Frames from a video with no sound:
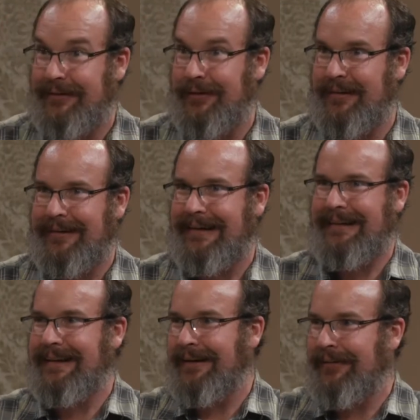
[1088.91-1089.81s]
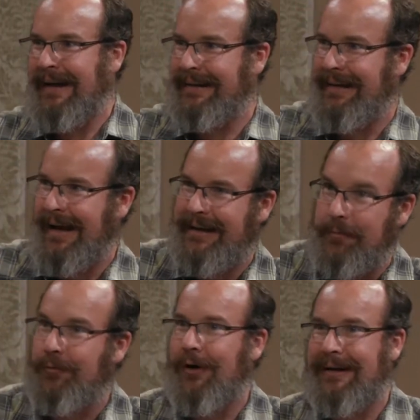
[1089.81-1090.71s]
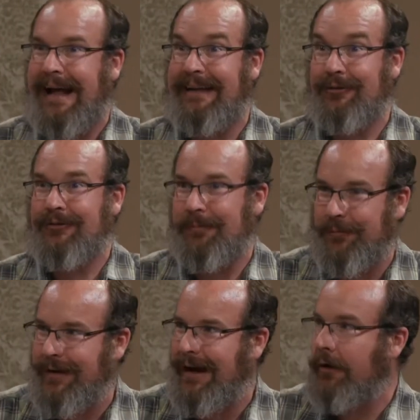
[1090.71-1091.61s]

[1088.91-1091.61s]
to this idea of I can I can move on, I can do something for God.